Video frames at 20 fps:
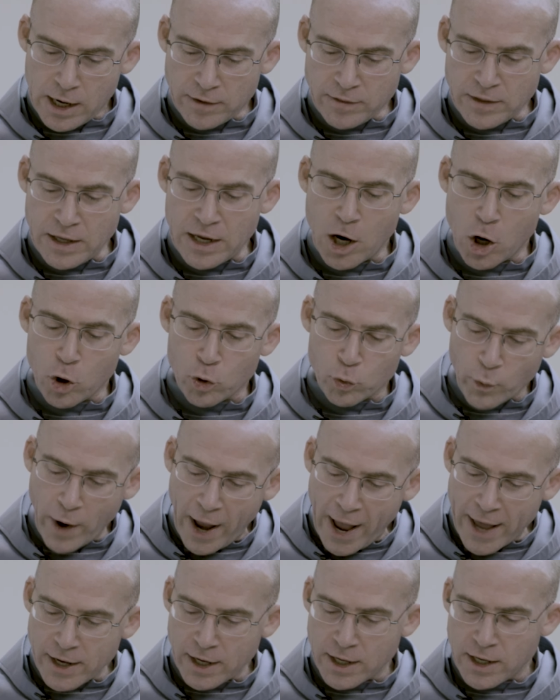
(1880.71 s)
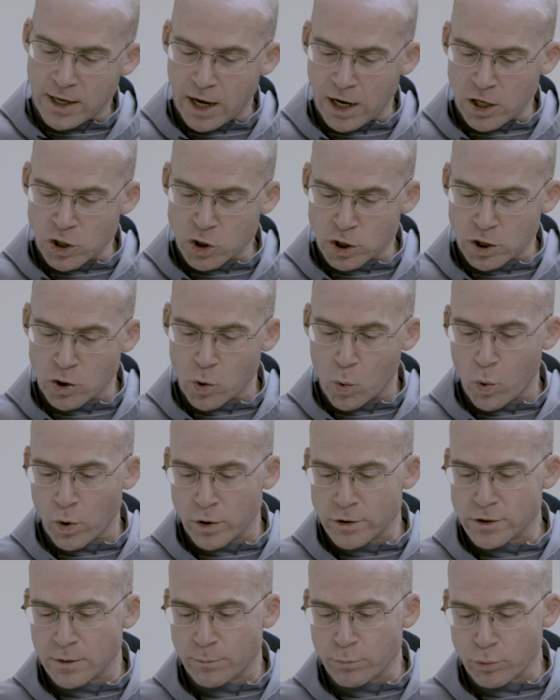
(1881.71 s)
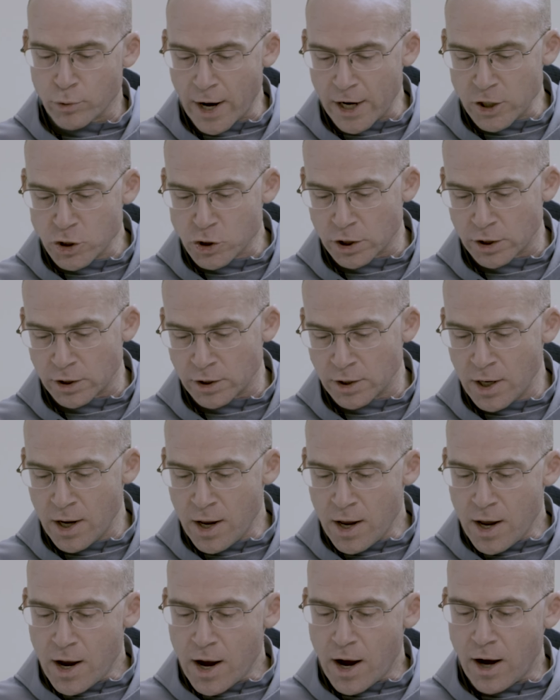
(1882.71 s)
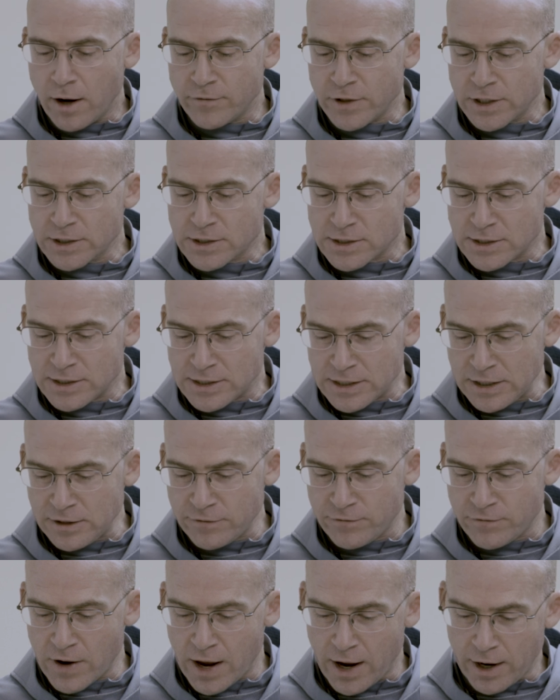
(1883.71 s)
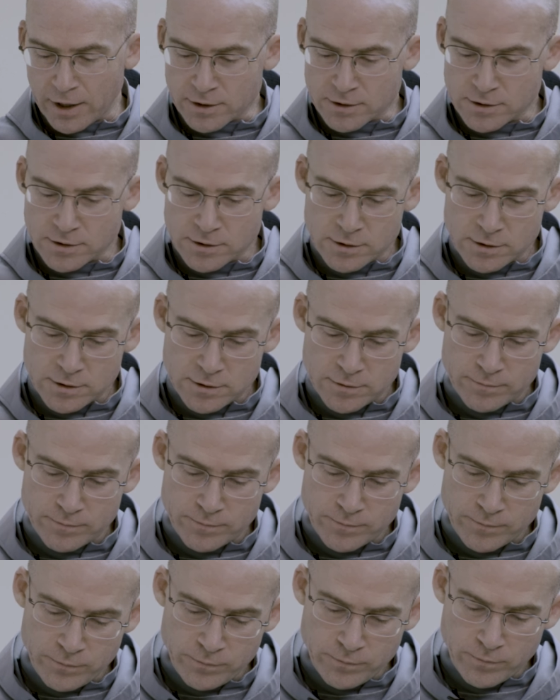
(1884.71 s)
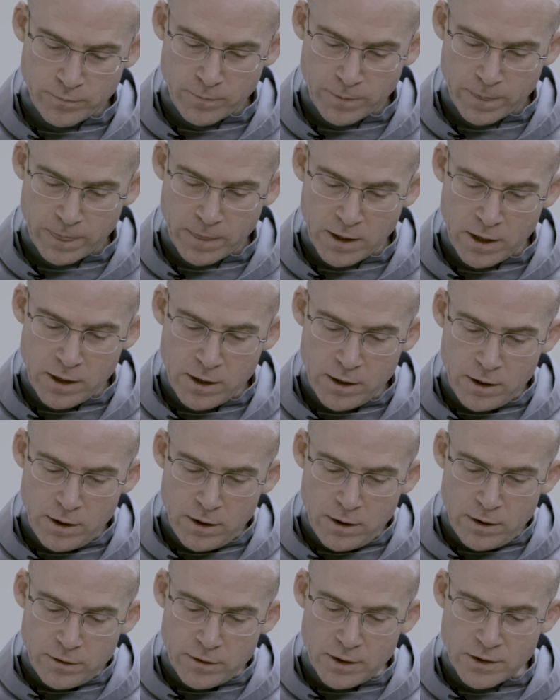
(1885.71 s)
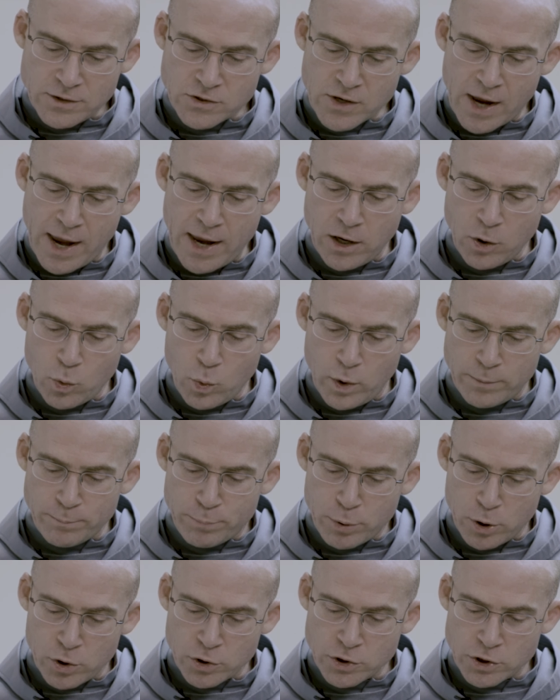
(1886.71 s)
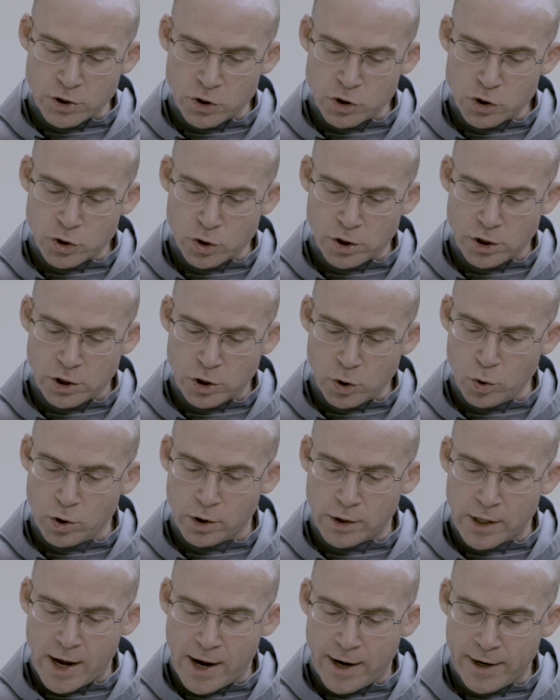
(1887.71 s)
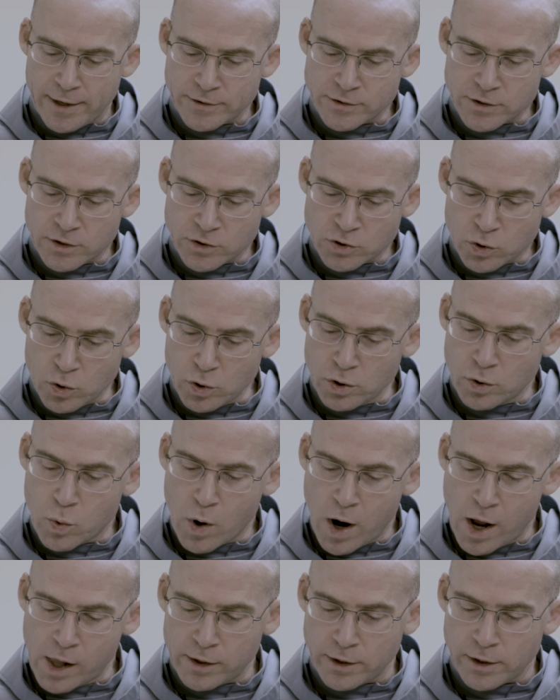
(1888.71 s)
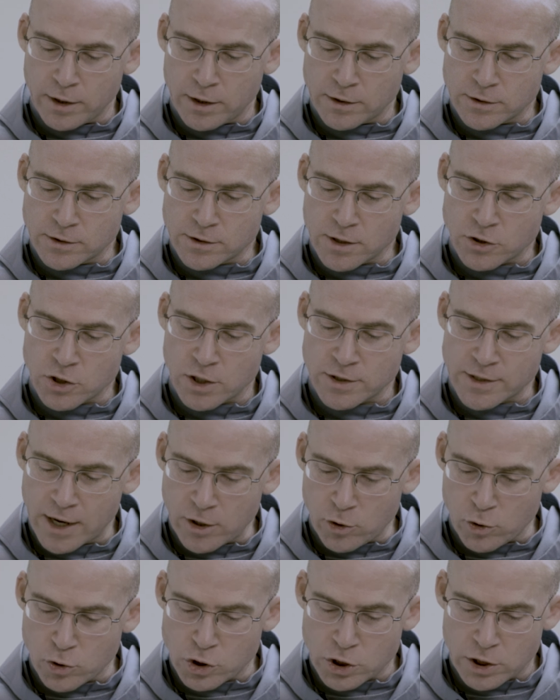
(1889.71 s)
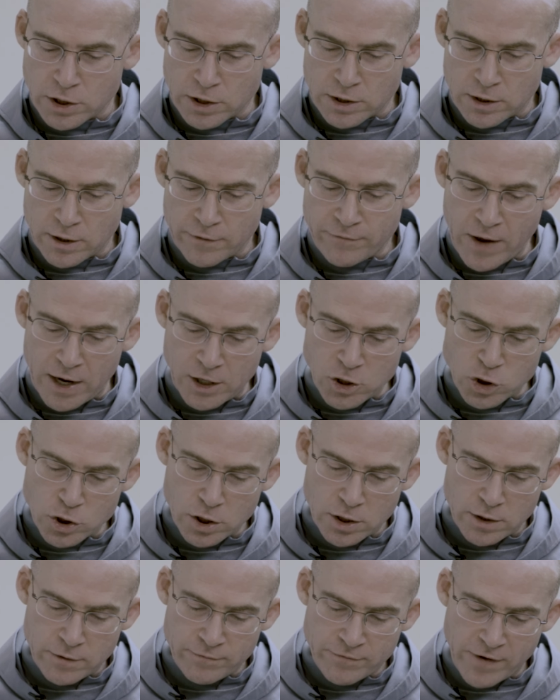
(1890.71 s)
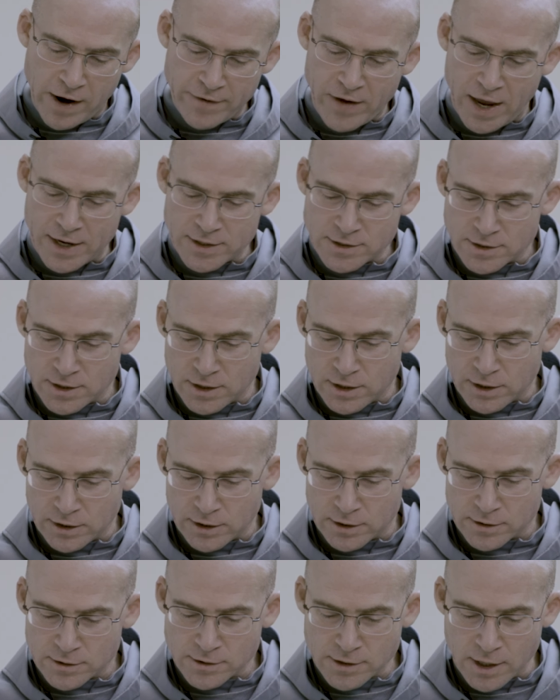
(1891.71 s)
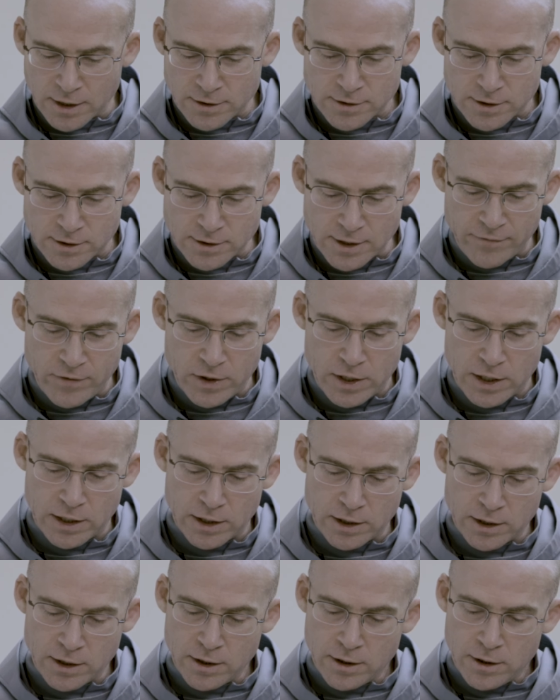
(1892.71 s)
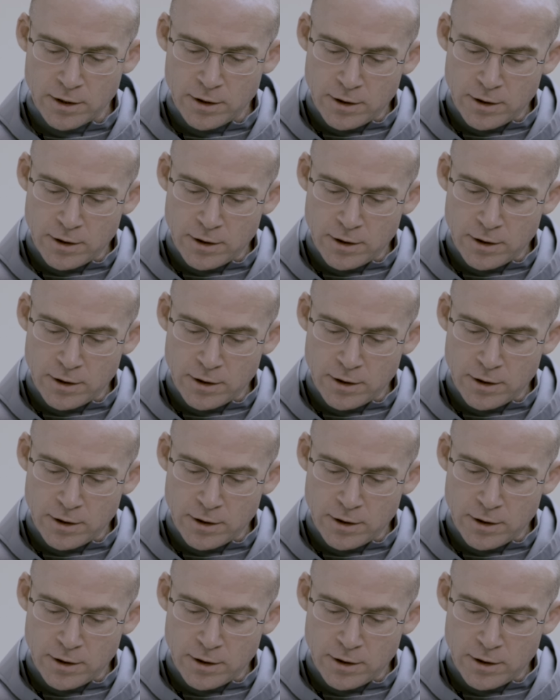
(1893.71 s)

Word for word: and the eradication or suppression of its defects. The sanguine person should utilize his good qualities such as energy, affection, vivacity, and sensitivity.